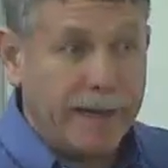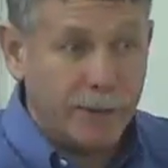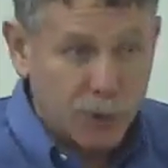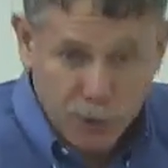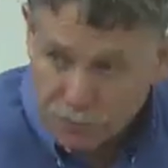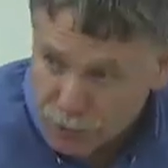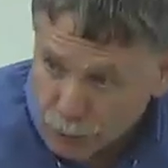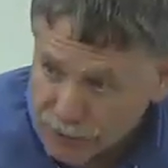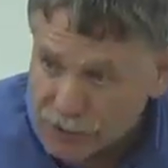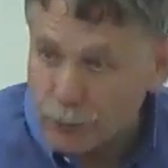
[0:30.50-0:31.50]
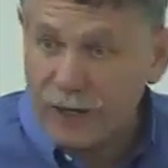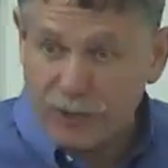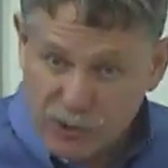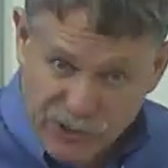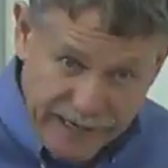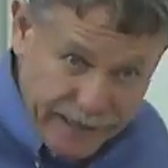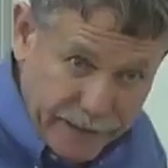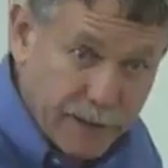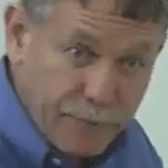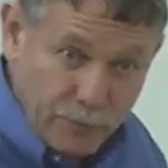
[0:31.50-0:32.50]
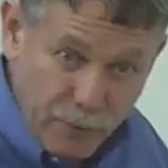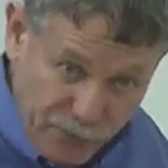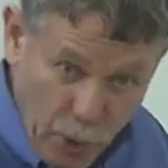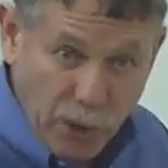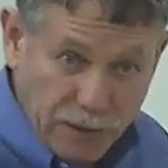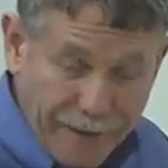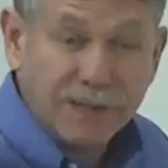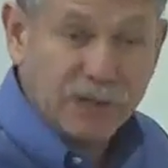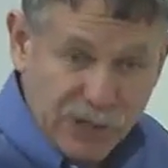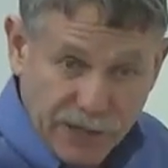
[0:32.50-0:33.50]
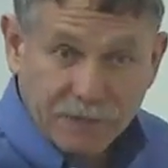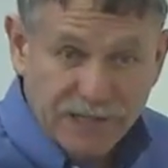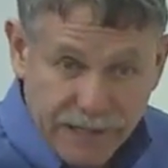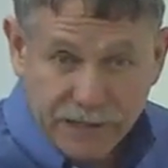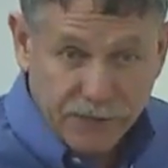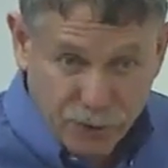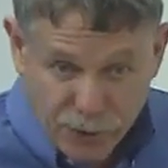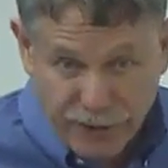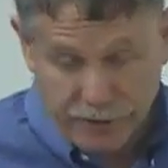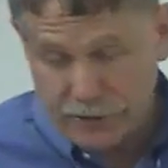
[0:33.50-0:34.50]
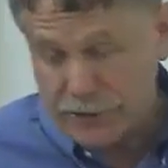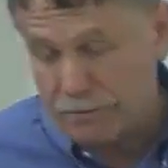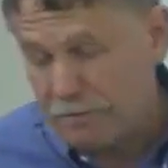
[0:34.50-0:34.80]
goes to protein. We understand, we've talked about some sets of genes.